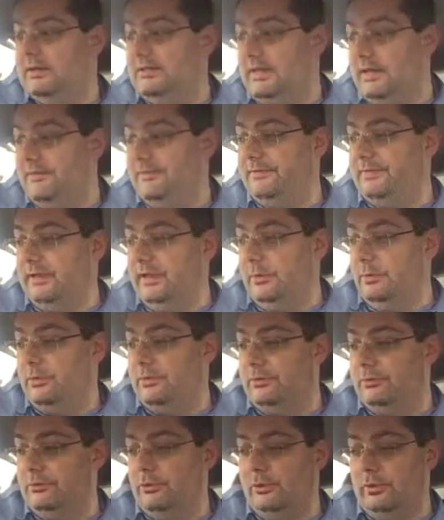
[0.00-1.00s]
definitely
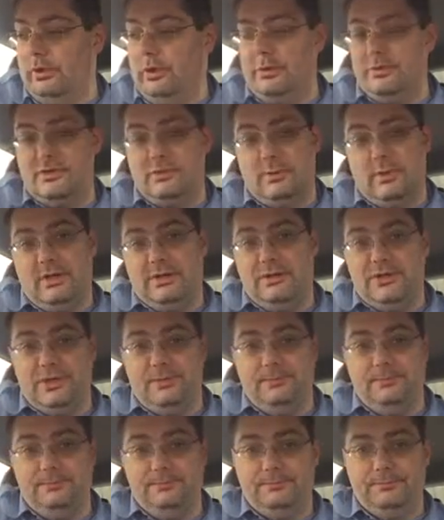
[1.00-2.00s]
wouldn't rule out
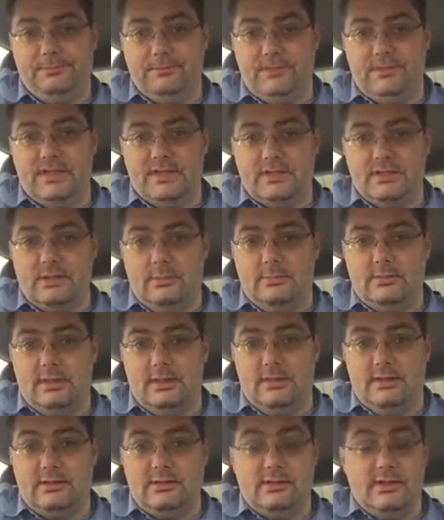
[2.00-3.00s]
switching to something
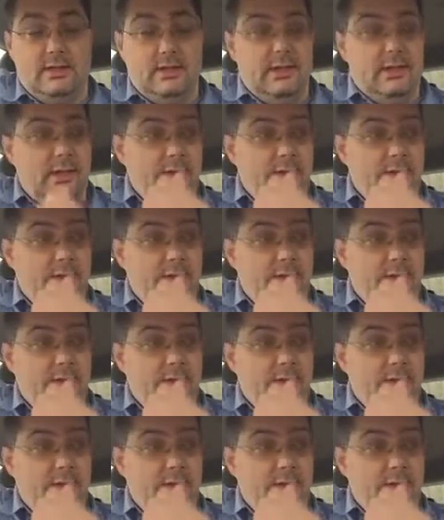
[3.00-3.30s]
like this.